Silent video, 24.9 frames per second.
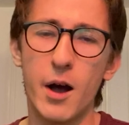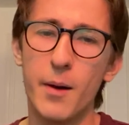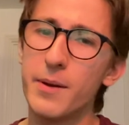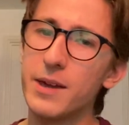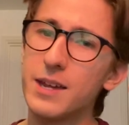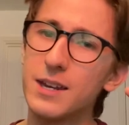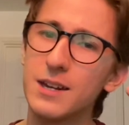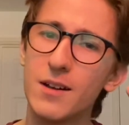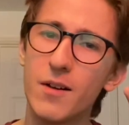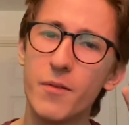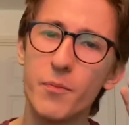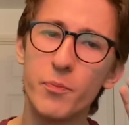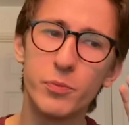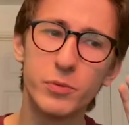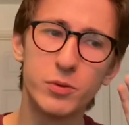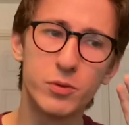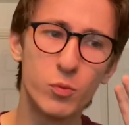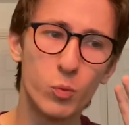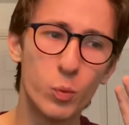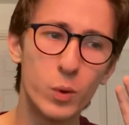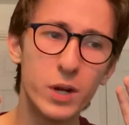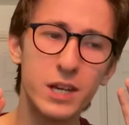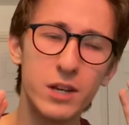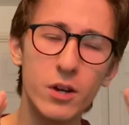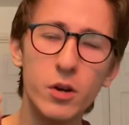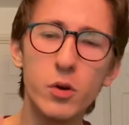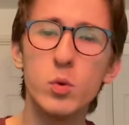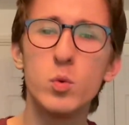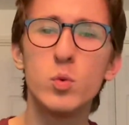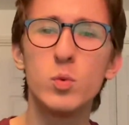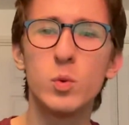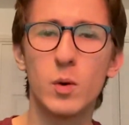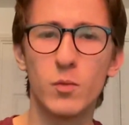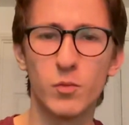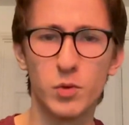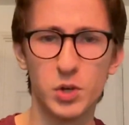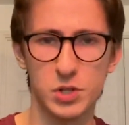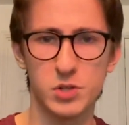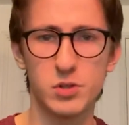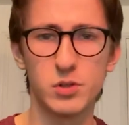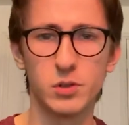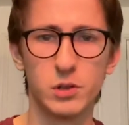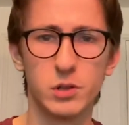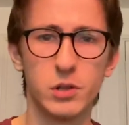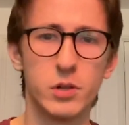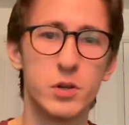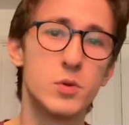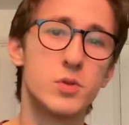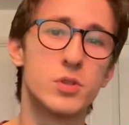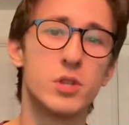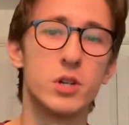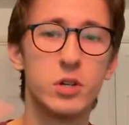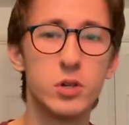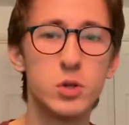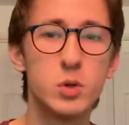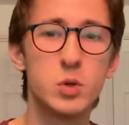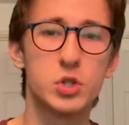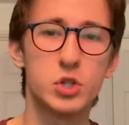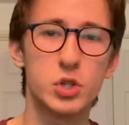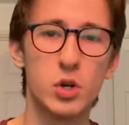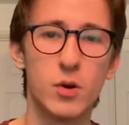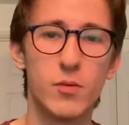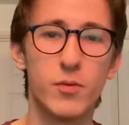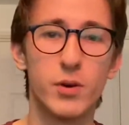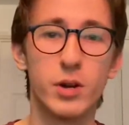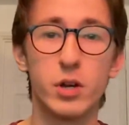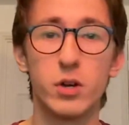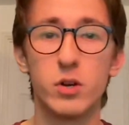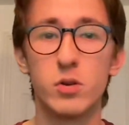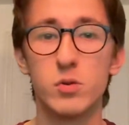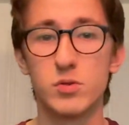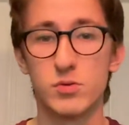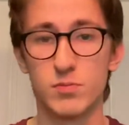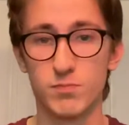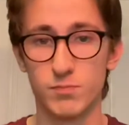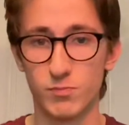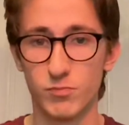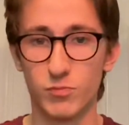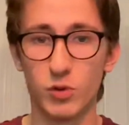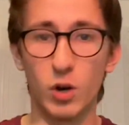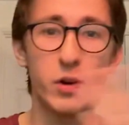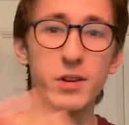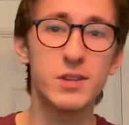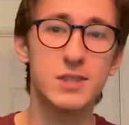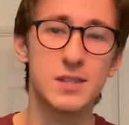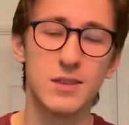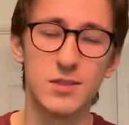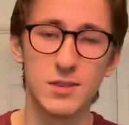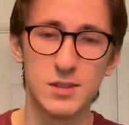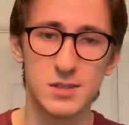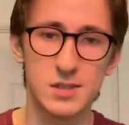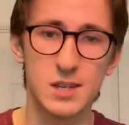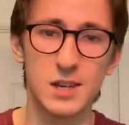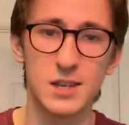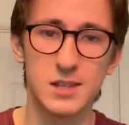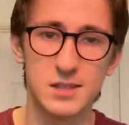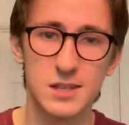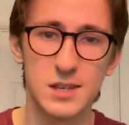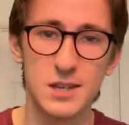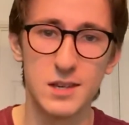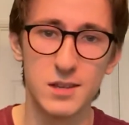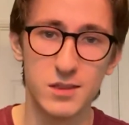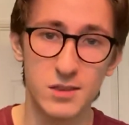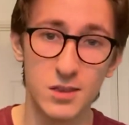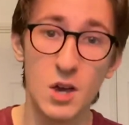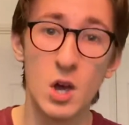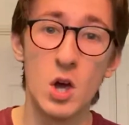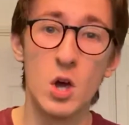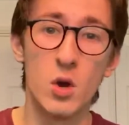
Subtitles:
mean, we know Russell, who's the new showrunner, who's writing the 60th,